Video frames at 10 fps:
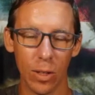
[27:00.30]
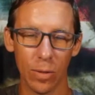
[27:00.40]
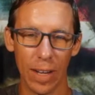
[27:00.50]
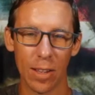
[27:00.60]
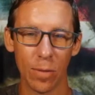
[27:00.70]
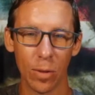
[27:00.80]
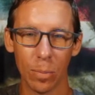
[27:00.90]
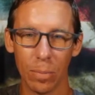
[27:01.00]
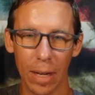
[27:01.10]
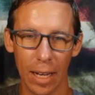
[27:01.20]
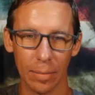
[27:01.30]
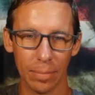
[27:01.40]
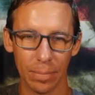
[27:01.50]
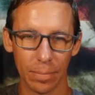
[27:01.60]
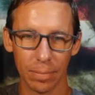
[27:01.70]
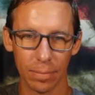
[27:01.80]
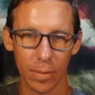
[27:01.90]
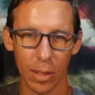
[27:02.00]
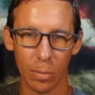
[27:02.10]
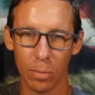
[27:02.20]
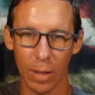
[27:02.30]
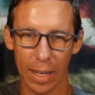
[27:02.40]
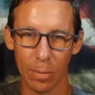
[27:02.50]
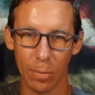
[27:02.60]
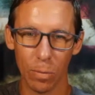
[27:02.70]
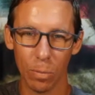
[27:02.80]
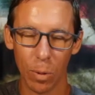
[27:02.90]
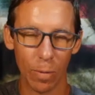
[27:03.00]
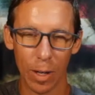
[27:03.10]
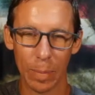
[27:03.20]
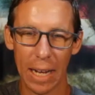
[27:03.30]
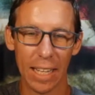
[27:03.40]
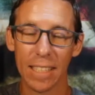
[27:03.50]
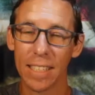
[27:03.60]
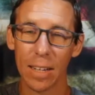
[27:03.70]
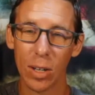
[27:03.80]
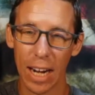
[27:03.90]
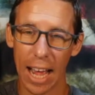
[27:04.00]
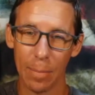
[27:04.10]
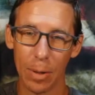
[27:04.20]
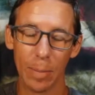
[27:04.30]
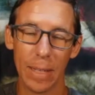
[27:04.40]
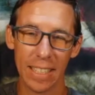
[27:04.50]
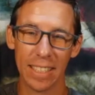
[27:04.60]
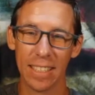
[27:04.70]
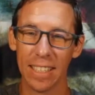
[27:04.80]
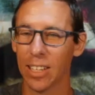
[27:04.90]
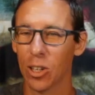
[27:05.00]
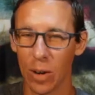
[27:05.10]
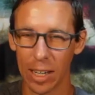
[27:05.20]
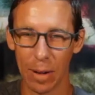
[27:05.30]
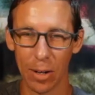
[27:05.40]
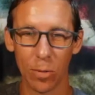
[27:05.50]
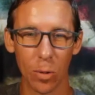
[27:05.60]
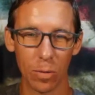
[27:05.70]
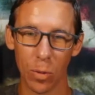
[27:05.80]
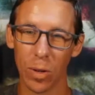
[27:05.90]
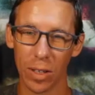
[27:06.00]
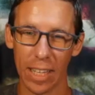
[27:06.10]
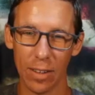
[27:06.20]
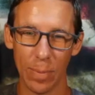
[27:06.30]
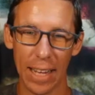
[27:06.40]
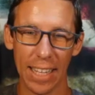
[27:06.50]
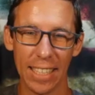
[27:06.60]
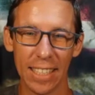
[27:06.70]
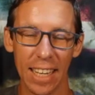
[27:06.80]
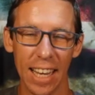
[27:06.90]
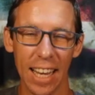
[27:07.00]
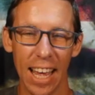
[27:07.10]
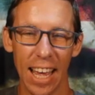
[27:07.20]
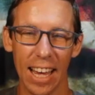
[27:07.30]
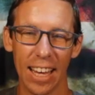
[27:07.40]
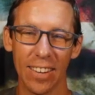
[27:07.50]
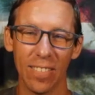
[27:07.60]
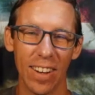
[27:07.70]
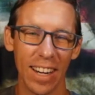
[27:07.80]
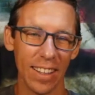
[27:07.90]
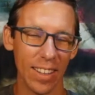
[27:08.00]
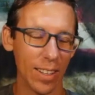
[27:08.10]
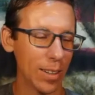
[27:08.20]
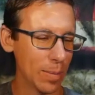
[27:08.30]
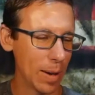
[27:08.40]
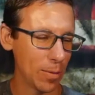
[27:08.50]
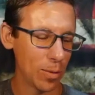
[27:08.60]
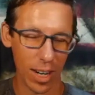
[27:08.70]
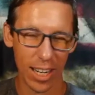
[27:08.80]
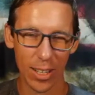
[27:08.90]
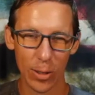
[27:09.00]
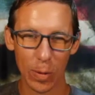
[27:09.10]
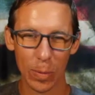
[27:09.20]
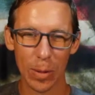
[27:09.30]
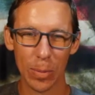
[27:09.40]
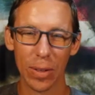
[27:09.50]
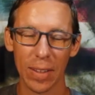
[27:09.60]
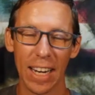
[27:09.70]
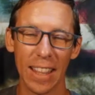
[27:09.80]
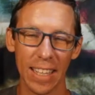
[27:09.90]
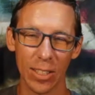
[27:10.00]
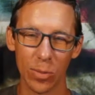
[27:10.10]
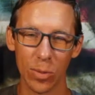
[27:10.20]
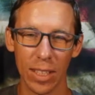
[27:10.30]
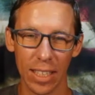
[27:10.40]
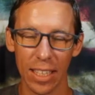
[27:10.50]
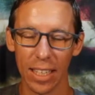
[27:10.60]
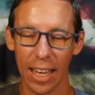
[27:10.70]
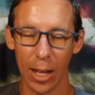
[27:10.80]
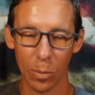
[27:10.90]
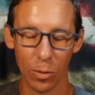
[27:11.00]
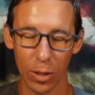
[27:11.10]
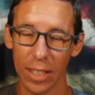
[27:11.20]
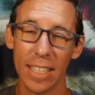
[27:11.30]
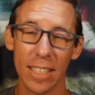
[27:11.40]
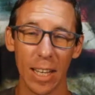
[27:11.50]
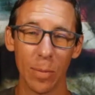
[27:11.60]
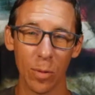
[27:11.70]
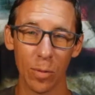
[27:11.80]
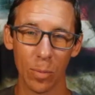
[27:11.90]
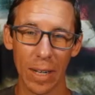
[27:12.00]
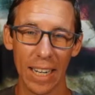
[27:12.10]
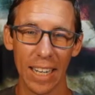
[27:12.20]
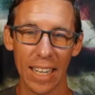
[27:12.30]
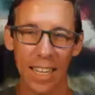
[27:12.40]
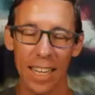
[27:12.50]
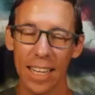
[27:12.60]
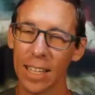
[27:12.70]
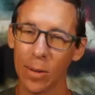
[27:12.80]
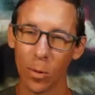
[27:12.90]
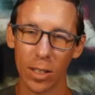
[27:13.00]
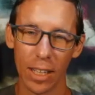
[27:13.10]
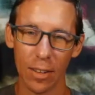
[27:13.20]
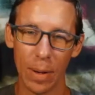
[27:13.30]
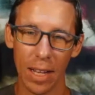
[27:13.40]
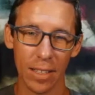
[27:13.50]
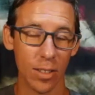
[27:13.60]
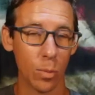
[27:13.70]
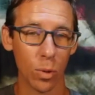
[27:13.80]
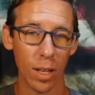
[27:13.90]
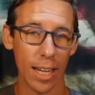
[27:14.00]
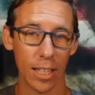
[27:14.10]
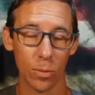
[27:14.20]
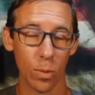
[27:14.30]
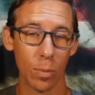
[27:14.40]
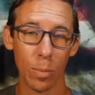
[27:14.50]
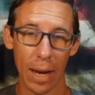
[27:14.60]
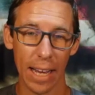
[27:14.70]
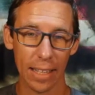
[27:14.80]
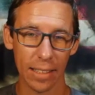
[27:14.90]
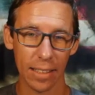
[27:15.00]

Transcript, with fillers: you know fanciful um, like perfect balance. And it's never going to happen because it's an incorrect metaphor for work life balance. And what the, the metaphor I use for people that I think is really helpful, at least helpful for me, is that work life balance is more like a rubber band,